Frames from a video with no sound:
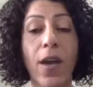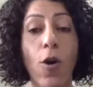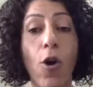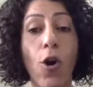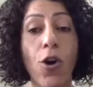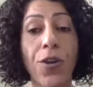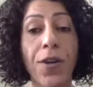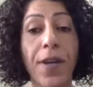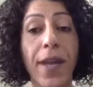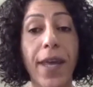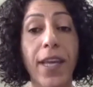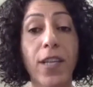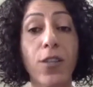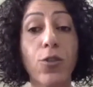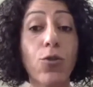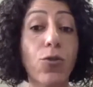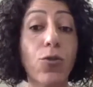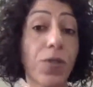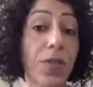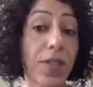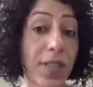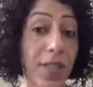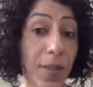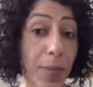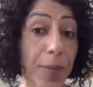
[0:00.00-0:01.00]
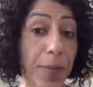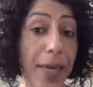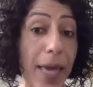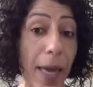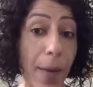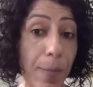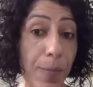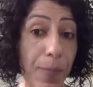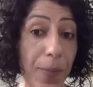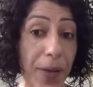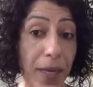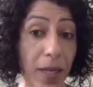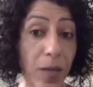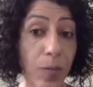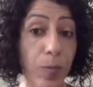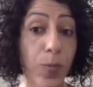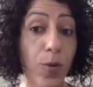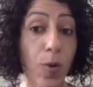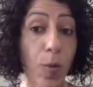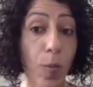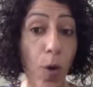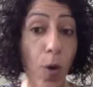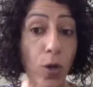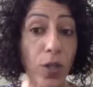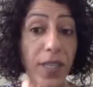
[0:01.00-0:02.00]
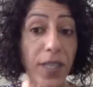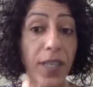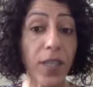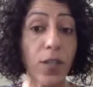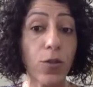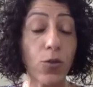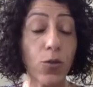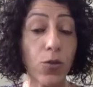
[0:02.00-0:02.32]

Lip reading: on a tourism campaign, promoting